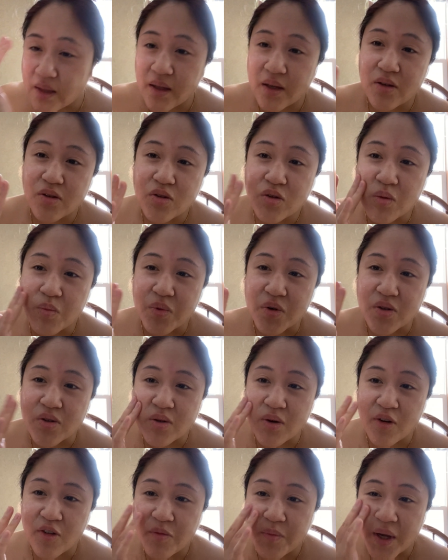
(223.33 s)
like super
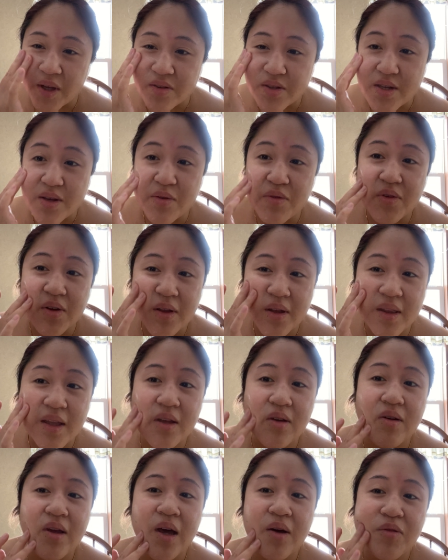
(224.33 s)
soft bouncy feeling that
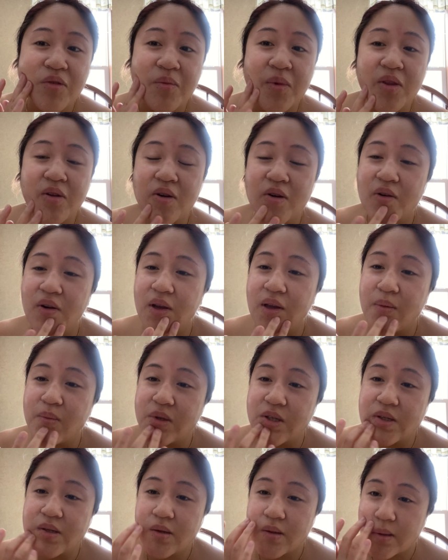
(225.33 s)
you get from other
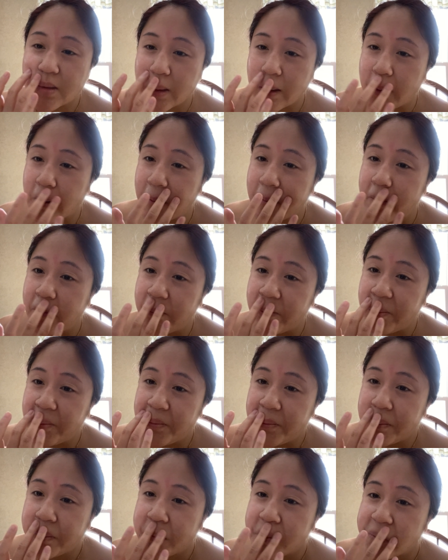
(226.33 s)
creams. So
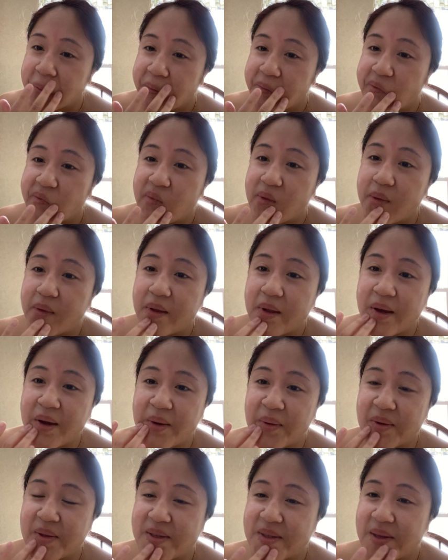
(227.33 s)
I
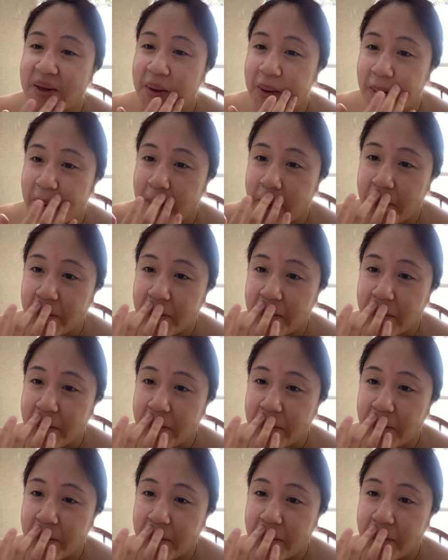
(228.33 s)
would say